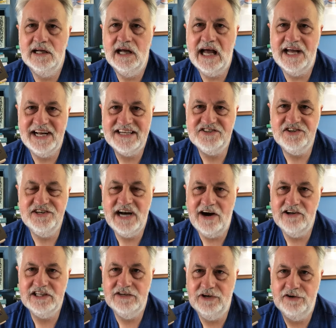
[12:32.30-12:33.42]
And as the
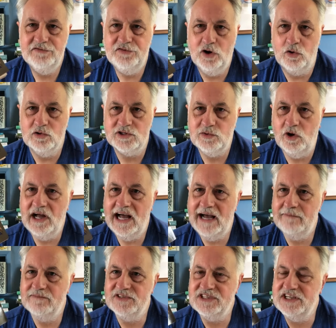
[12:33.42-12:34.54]
narrative unfolds, what
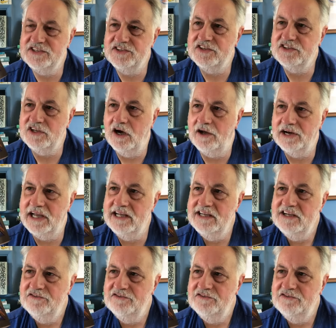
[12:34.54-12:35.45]
happens is that Dana